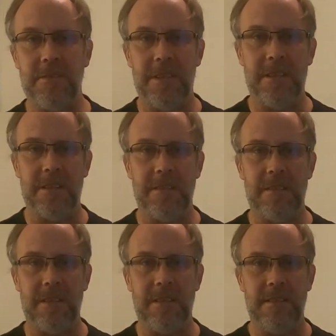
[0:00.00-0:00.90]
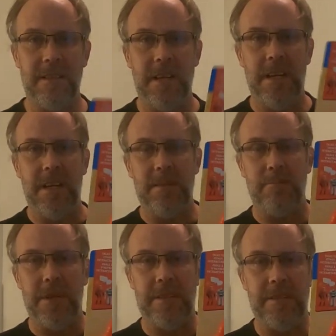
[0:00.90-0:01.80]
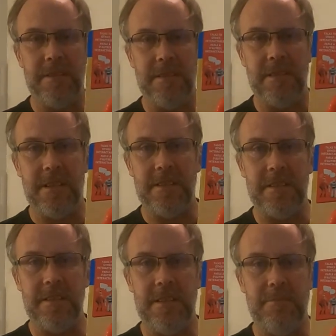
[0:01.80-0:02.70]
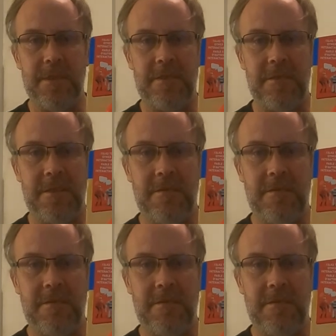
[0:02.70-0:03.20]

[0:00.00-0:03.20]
was down here like this. But there's the Mr.